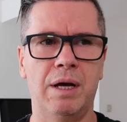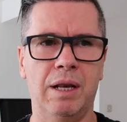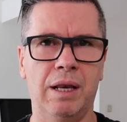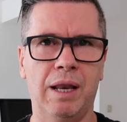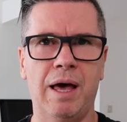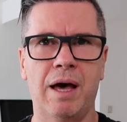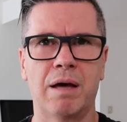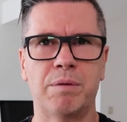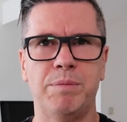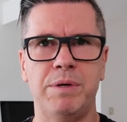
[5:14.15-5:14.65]

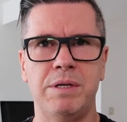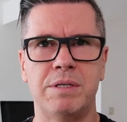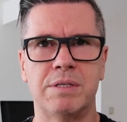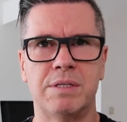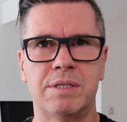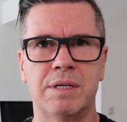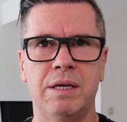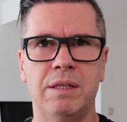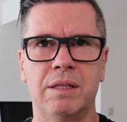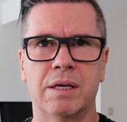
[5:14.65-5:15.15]
allowed me to
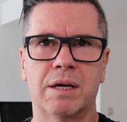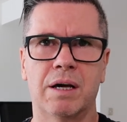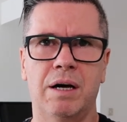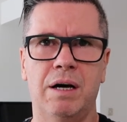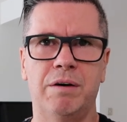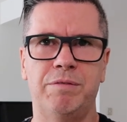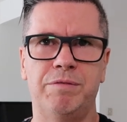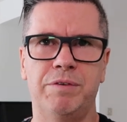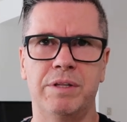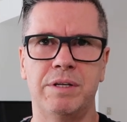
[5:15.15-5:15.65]
take the
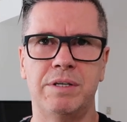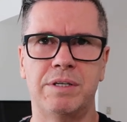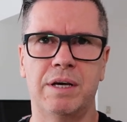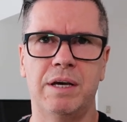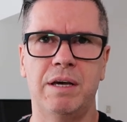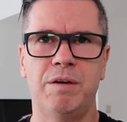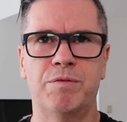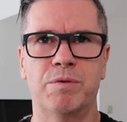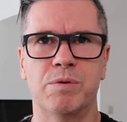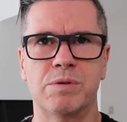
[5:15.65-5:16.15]
car for the
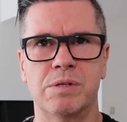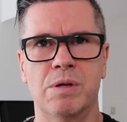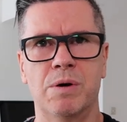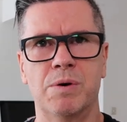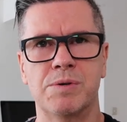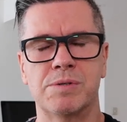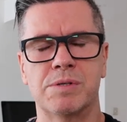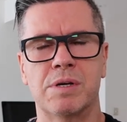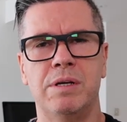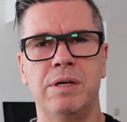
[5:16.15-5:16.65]
day for as
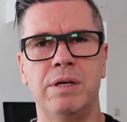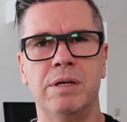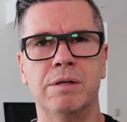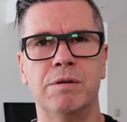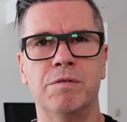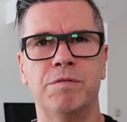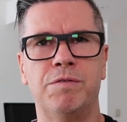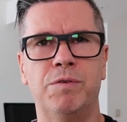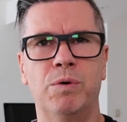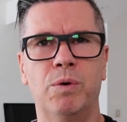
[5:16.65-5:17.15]
long as I needed
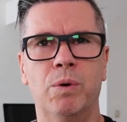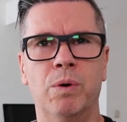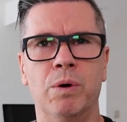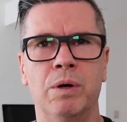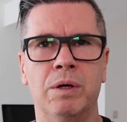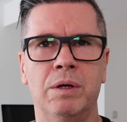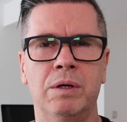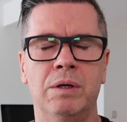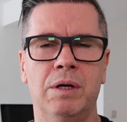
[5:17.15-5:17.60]
it for.